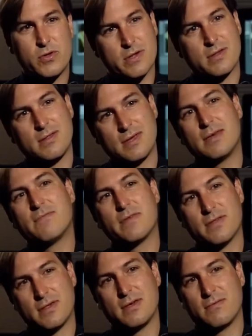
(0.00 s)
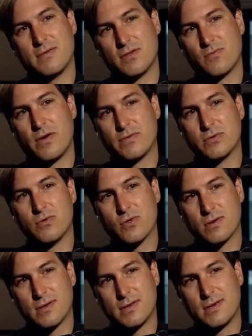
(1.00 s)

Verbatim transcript: just in the infancy of this revolution.